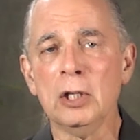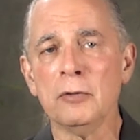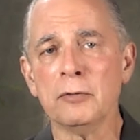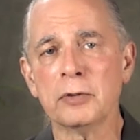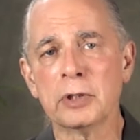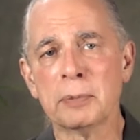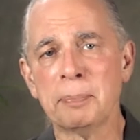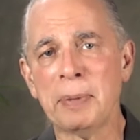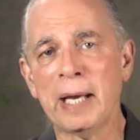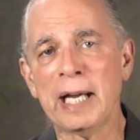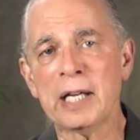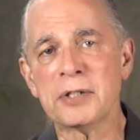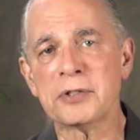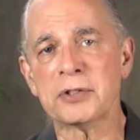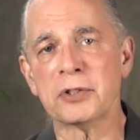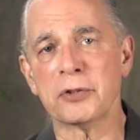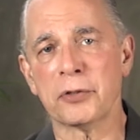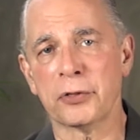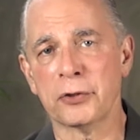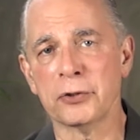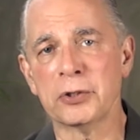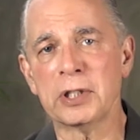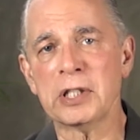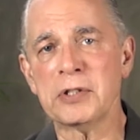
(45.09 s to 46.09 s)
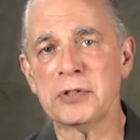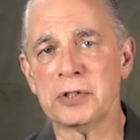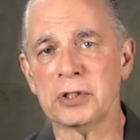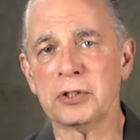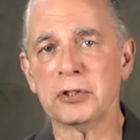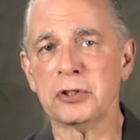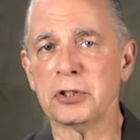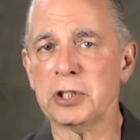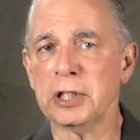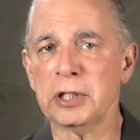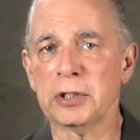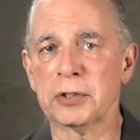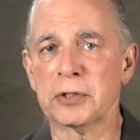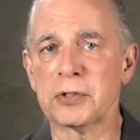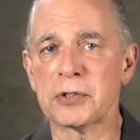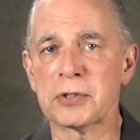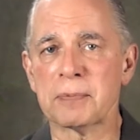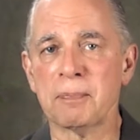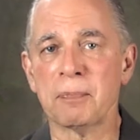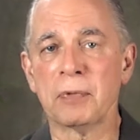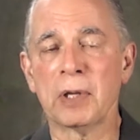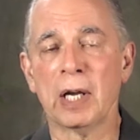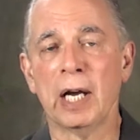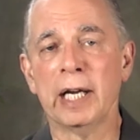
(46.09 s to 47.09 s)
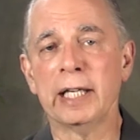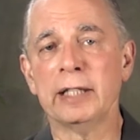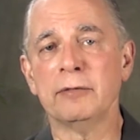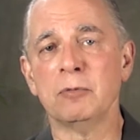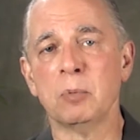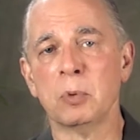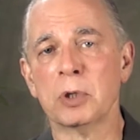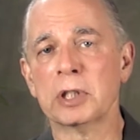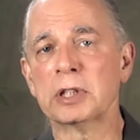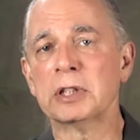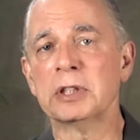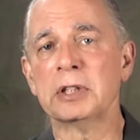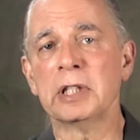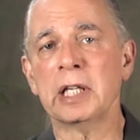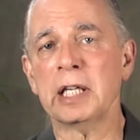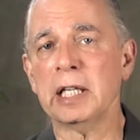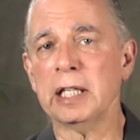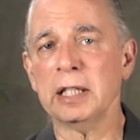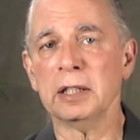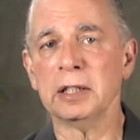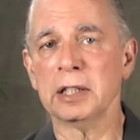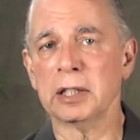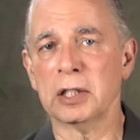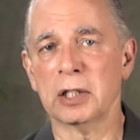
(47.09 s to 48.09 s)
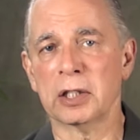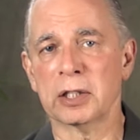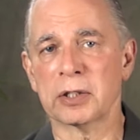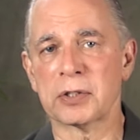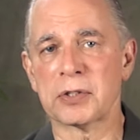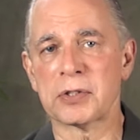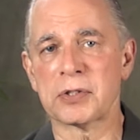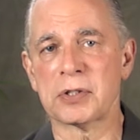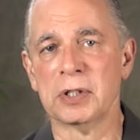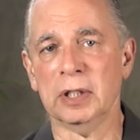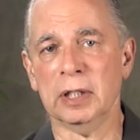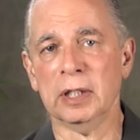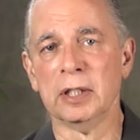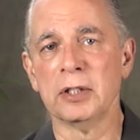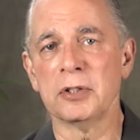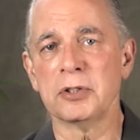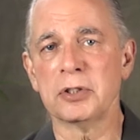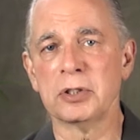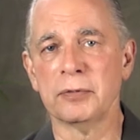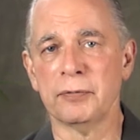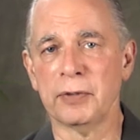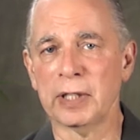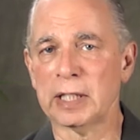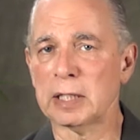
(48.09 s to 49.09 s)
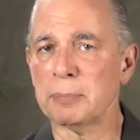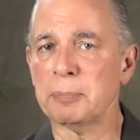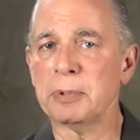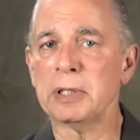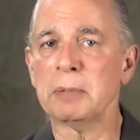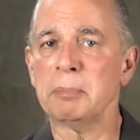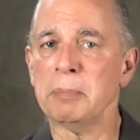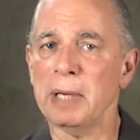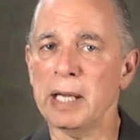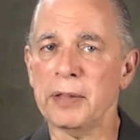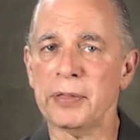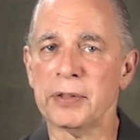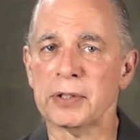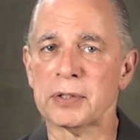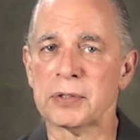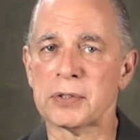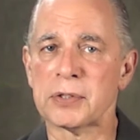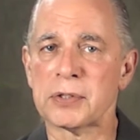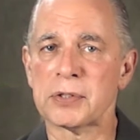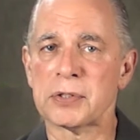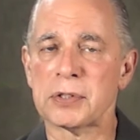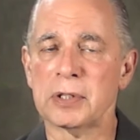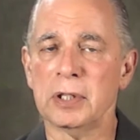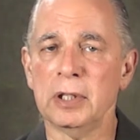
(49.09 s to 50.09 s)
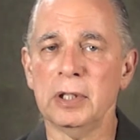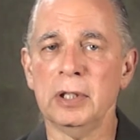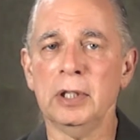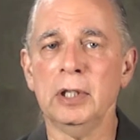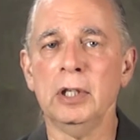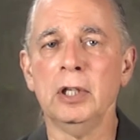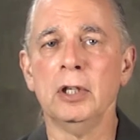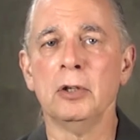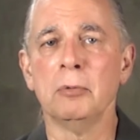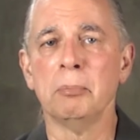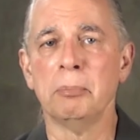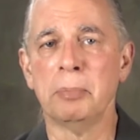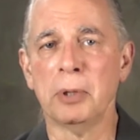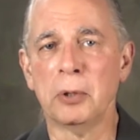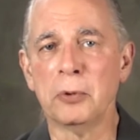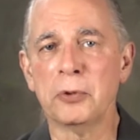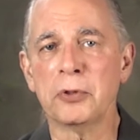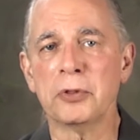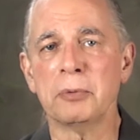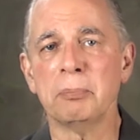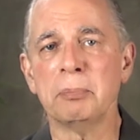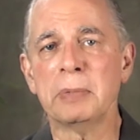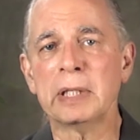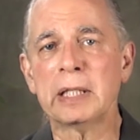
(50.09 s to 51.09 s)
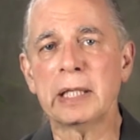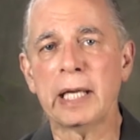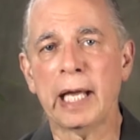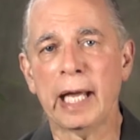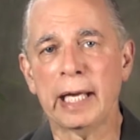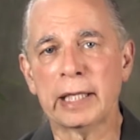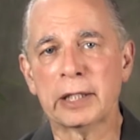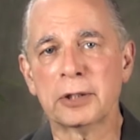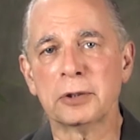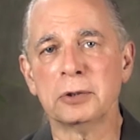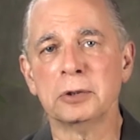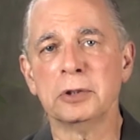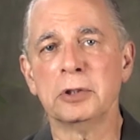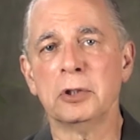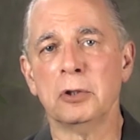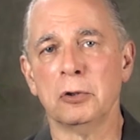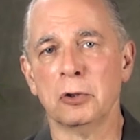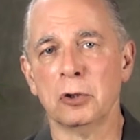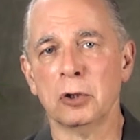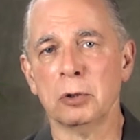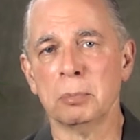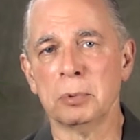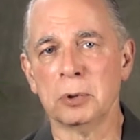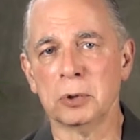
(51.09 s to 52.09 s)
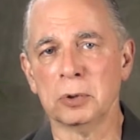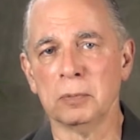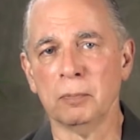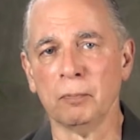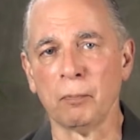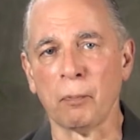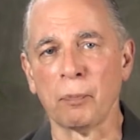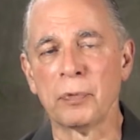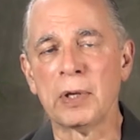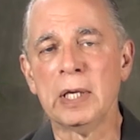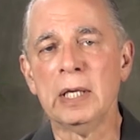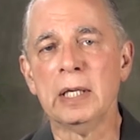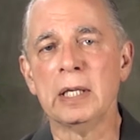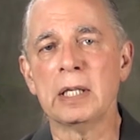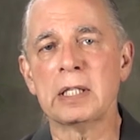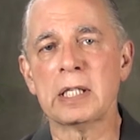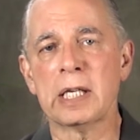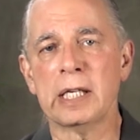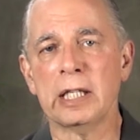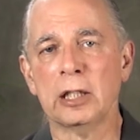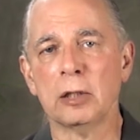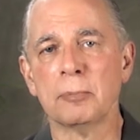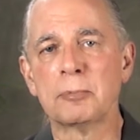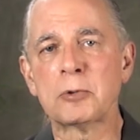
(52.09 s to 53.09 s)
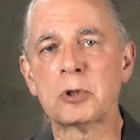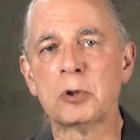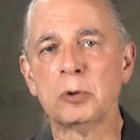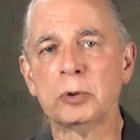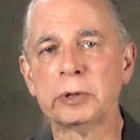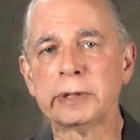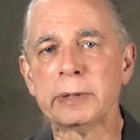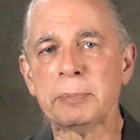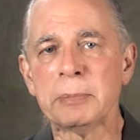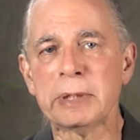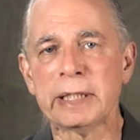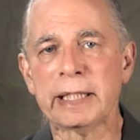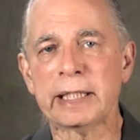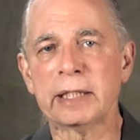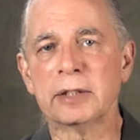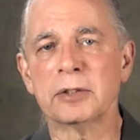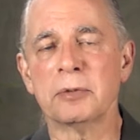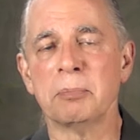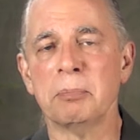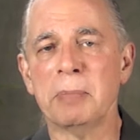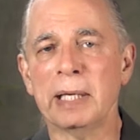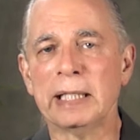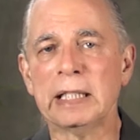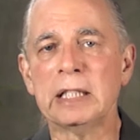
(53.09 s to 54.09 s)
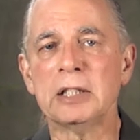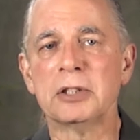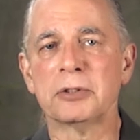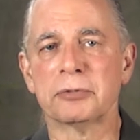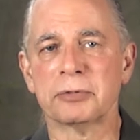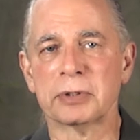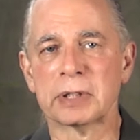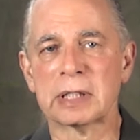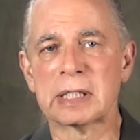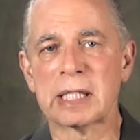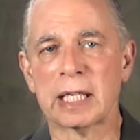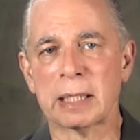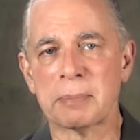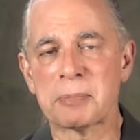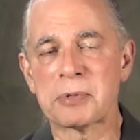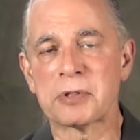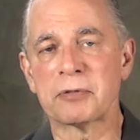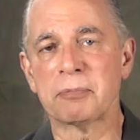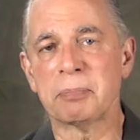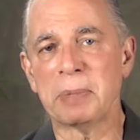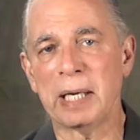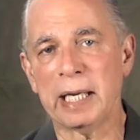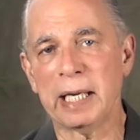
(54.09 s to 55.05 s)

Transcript: For the past 36 years, I have worked in the healing arts, developing methods, both mechanical and herbal, to help to eliminate many different types of